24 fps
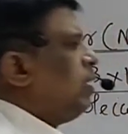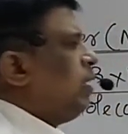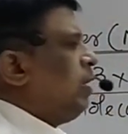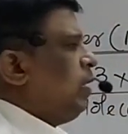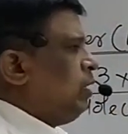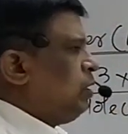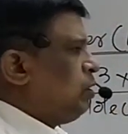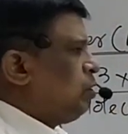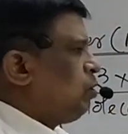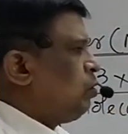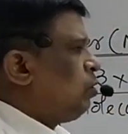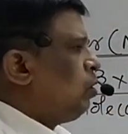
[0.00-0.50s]

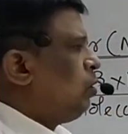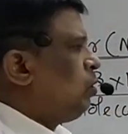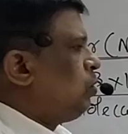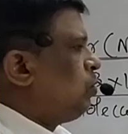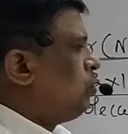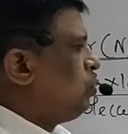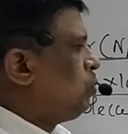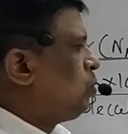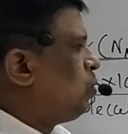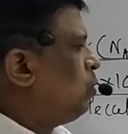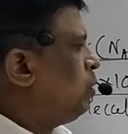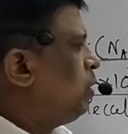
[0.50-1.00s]
is equal to
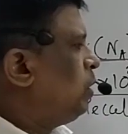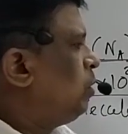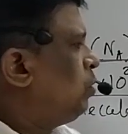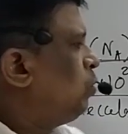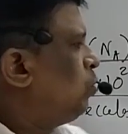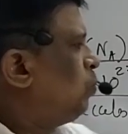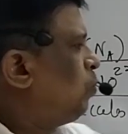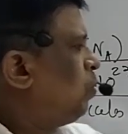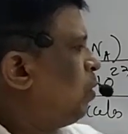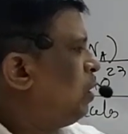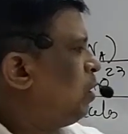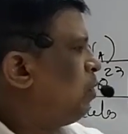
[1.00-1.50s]

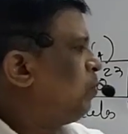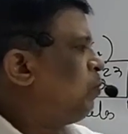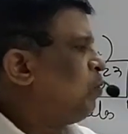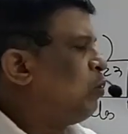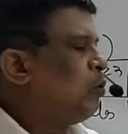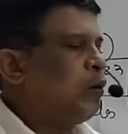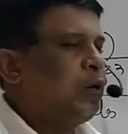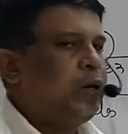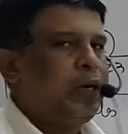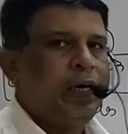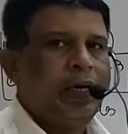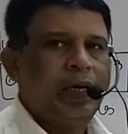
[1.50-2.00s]

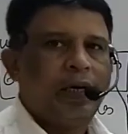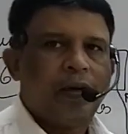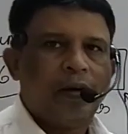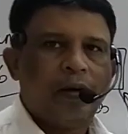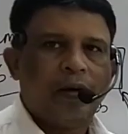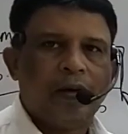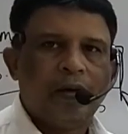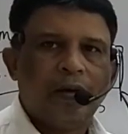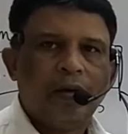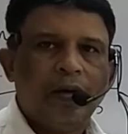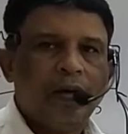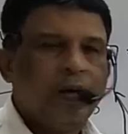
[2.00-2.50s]
22.4 liter.
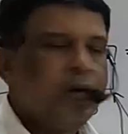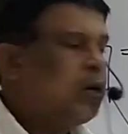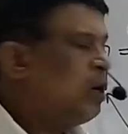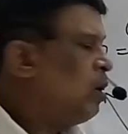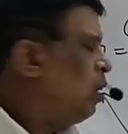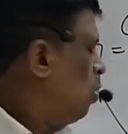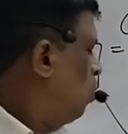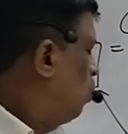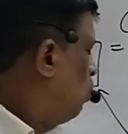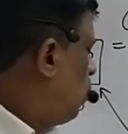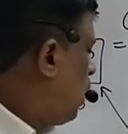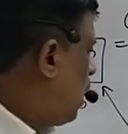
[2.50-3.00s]

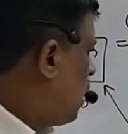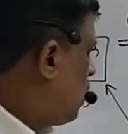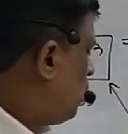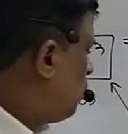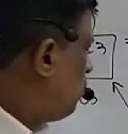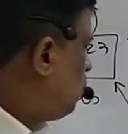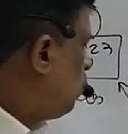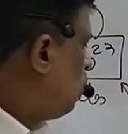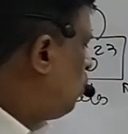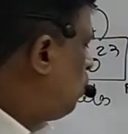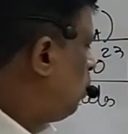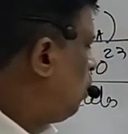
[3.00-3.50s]

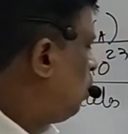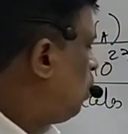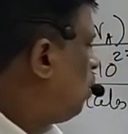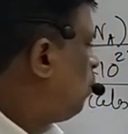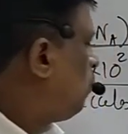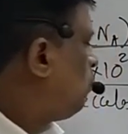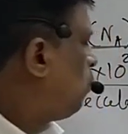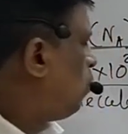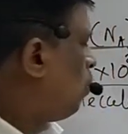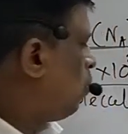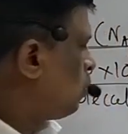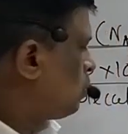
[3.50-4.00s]
1 mole
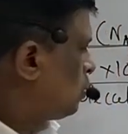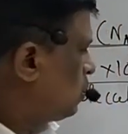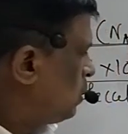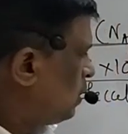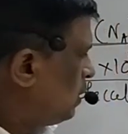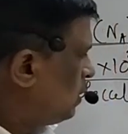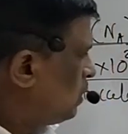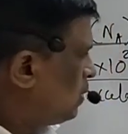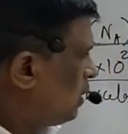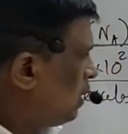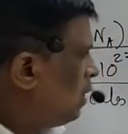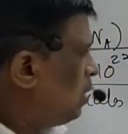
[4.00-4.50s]
of
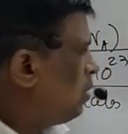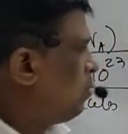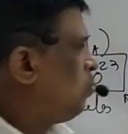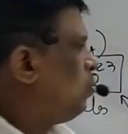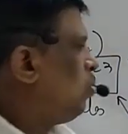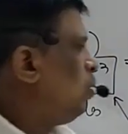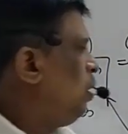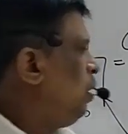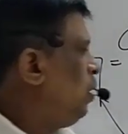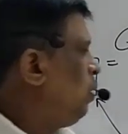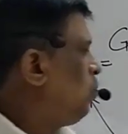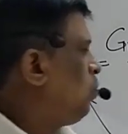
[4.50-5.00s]
oxygen
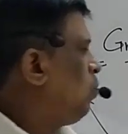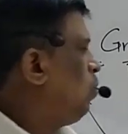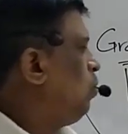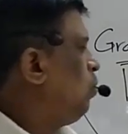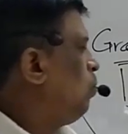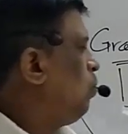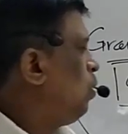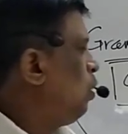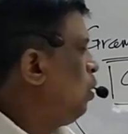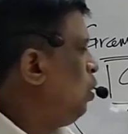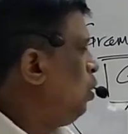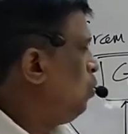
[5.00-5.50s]
molecule
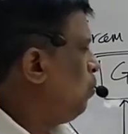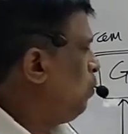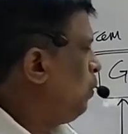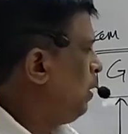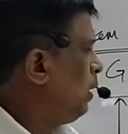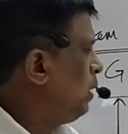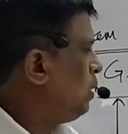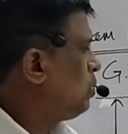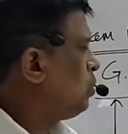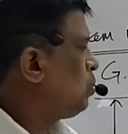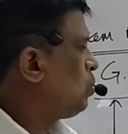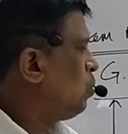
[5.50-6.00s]
volume
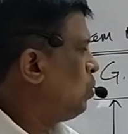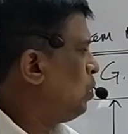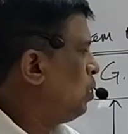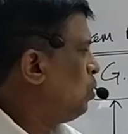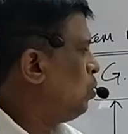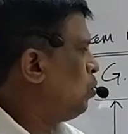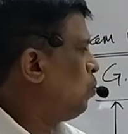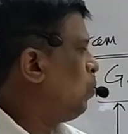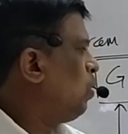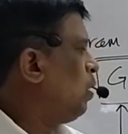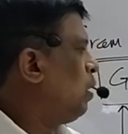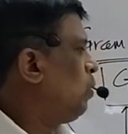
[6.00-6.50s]
is
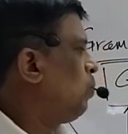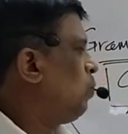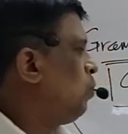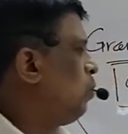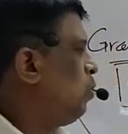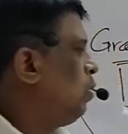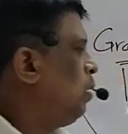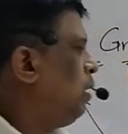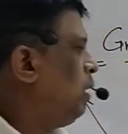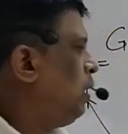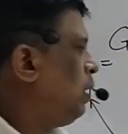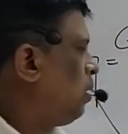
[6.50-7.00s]

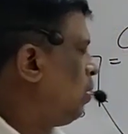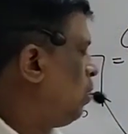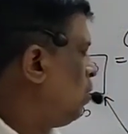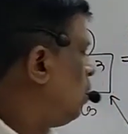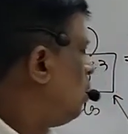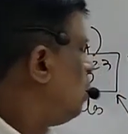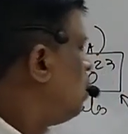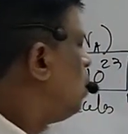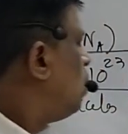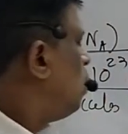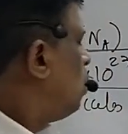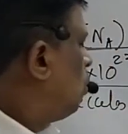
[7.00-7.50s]
22.4 liter.
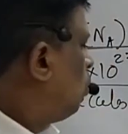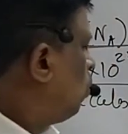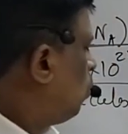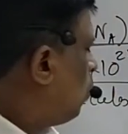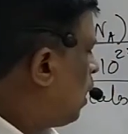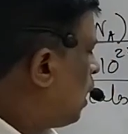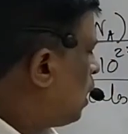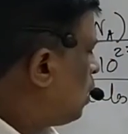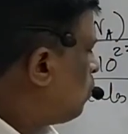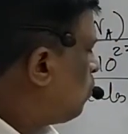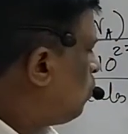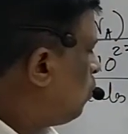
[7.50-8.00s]

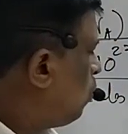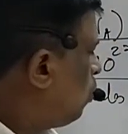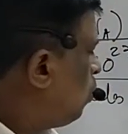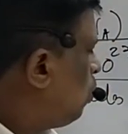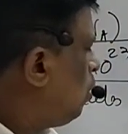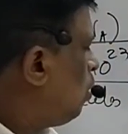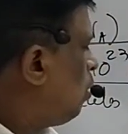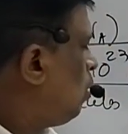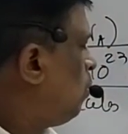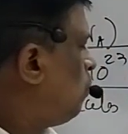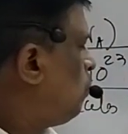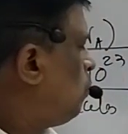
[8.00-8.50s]
1
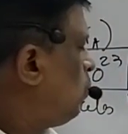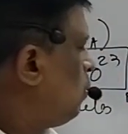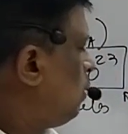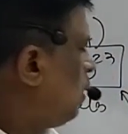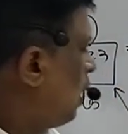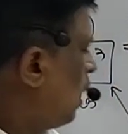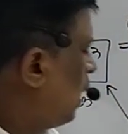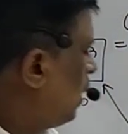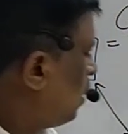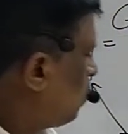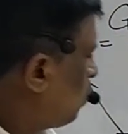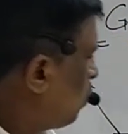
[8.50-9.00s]
mole of
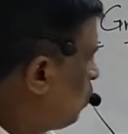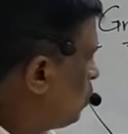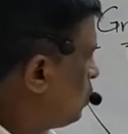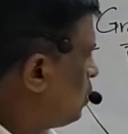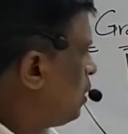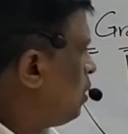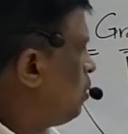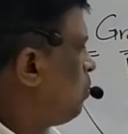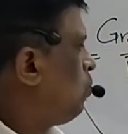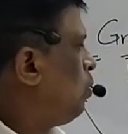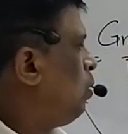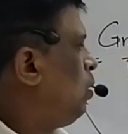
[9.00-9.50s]

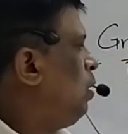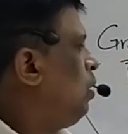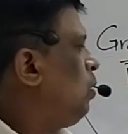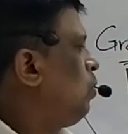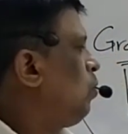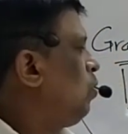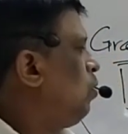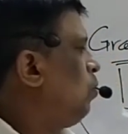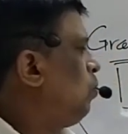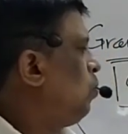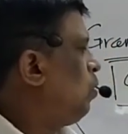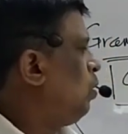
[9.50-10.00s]
nitrogen
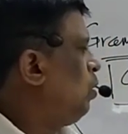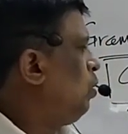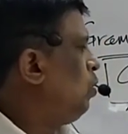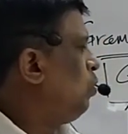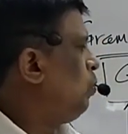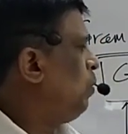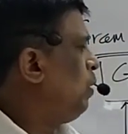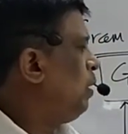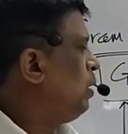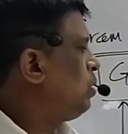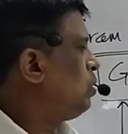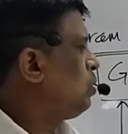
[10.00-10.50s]
molecule
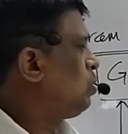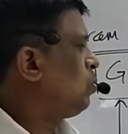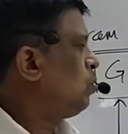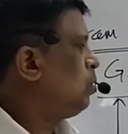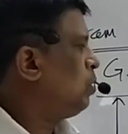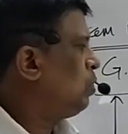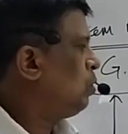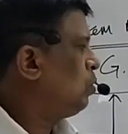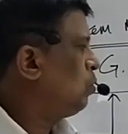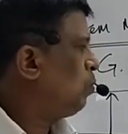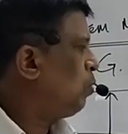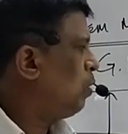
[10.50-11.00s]
volume is
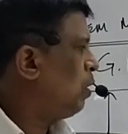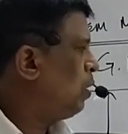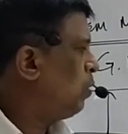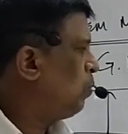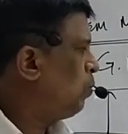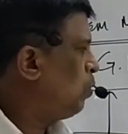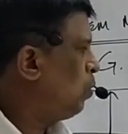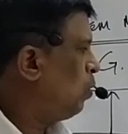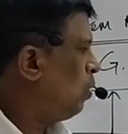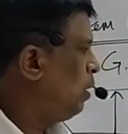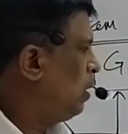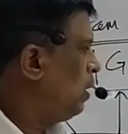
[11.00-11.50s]

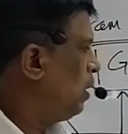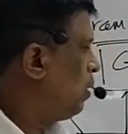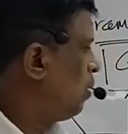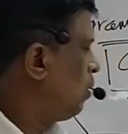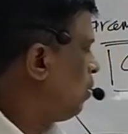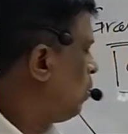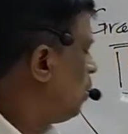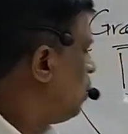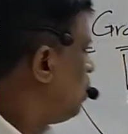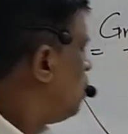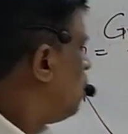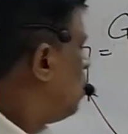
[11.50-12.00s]
22.4 liter.
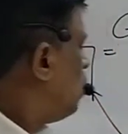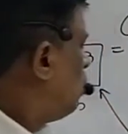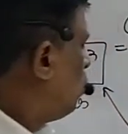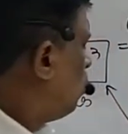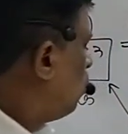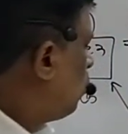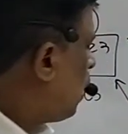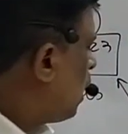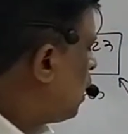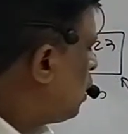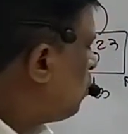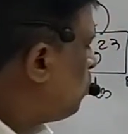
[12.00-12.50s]

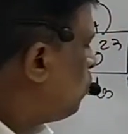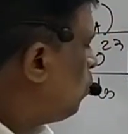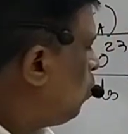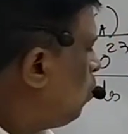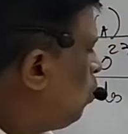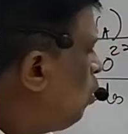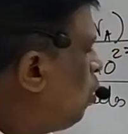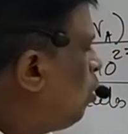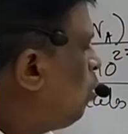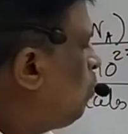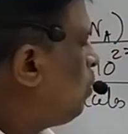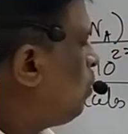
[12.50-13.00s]
1 mole of